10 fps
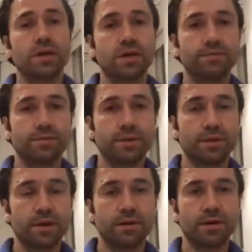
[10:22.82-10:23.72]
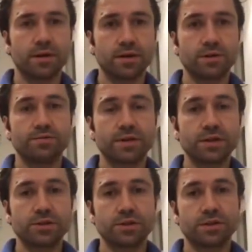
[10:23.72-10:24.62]
evol uh, uh,
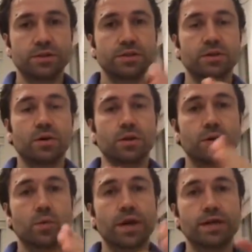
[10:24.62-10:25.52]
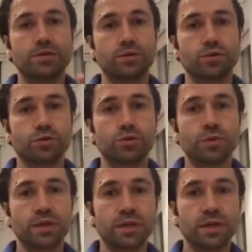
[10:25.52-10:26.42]
innovation is the only way to
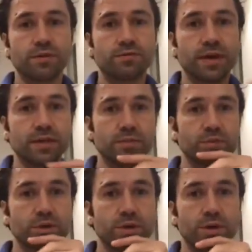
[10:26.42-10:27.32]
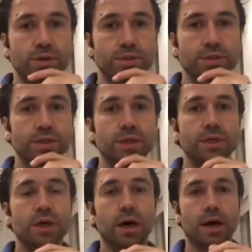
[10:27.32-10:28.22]
truly innovate, because
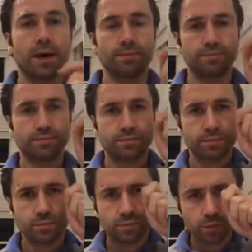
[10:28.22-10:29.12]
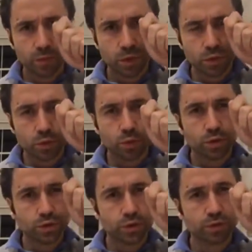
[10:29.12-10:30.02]
um, you
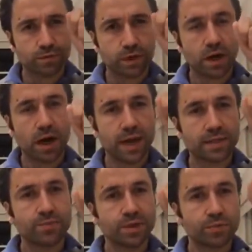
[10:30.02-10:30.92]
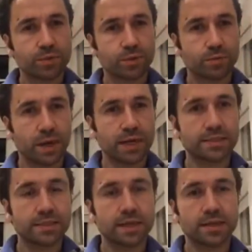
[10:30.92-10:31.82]
sort of guide people's
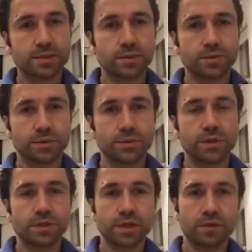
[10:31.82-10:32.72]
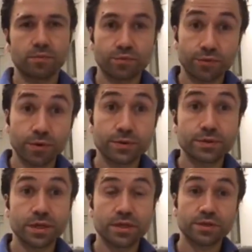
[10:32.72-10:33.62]
mindsets through this kind of
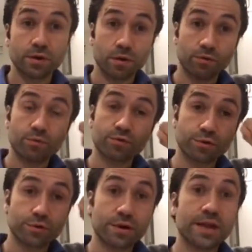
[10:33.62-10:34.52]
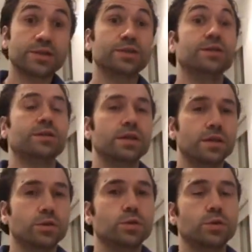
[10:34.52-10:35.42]
process of progression
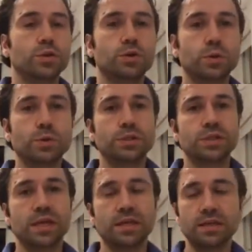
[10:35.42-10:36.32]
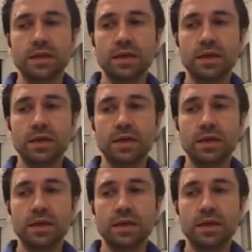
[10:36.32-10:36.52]
into the new state.